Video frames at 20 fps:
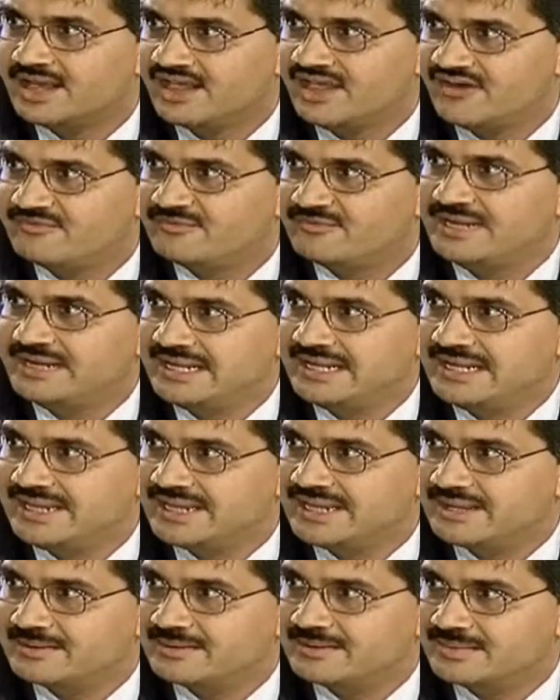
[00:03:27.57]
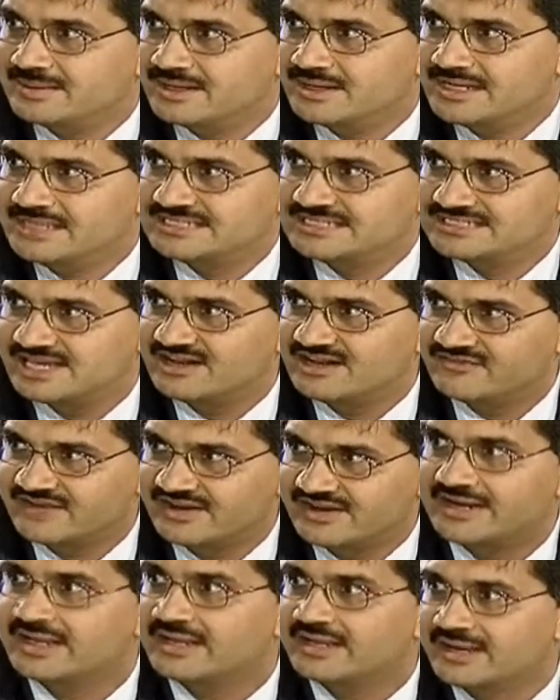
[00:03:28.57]
FBT
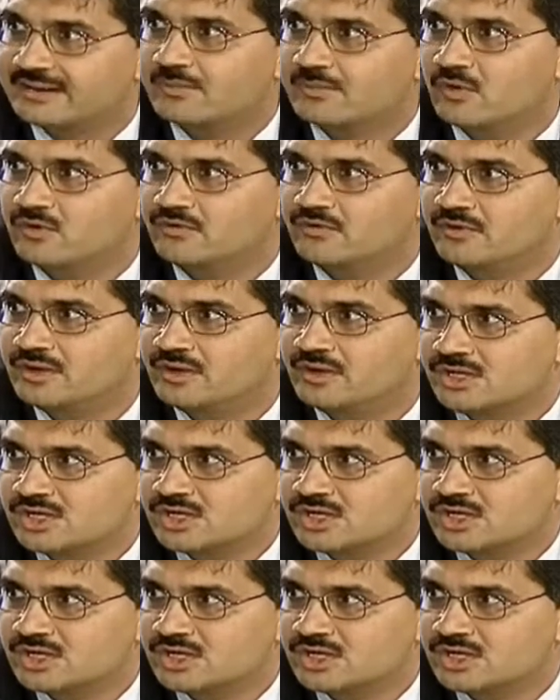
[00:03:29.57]
itself getting removed.